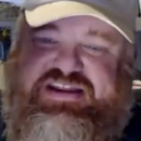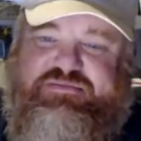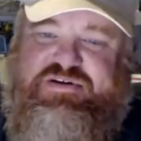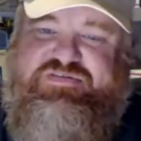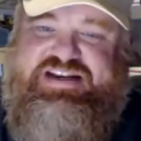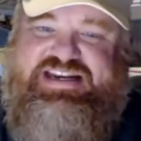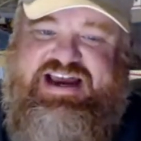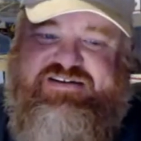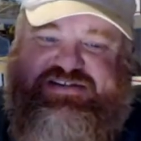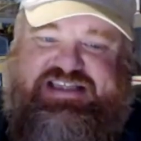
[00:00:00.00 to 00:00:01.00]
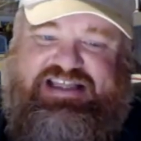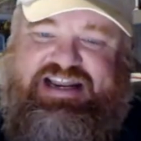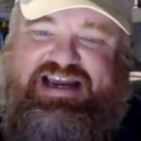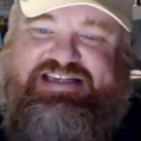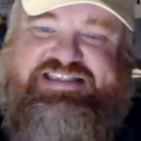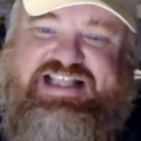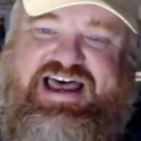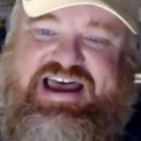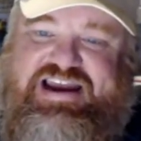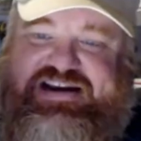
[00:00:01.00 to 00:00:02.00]
and move it down to the next
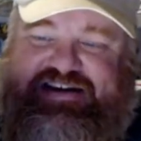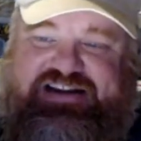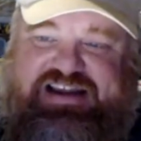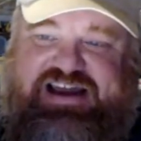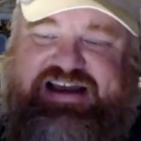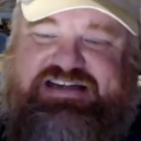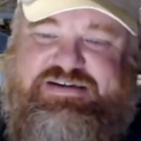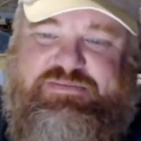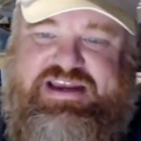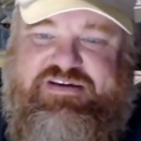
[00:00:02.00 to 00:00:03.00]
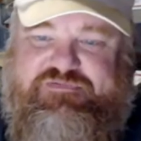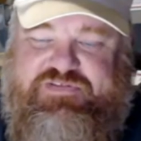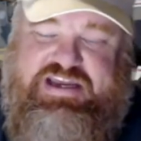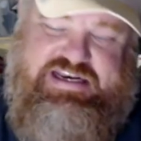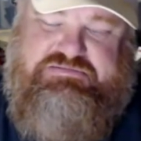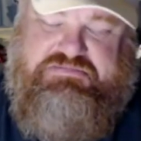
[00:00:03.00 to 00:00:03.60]
line to make it fit